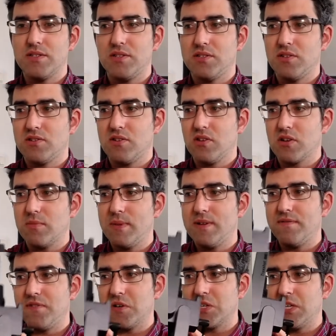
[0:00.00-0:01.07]
It does look a bit
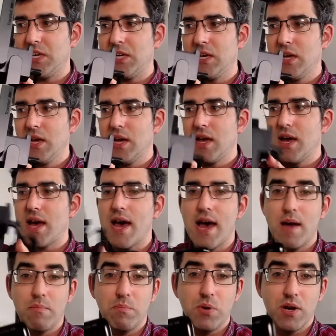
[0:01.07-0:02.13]
funky,
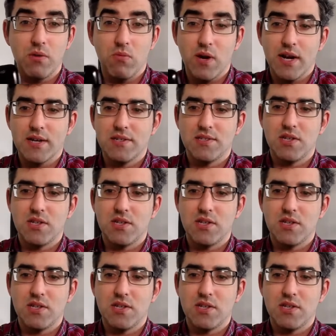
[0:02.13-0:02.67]
but it works.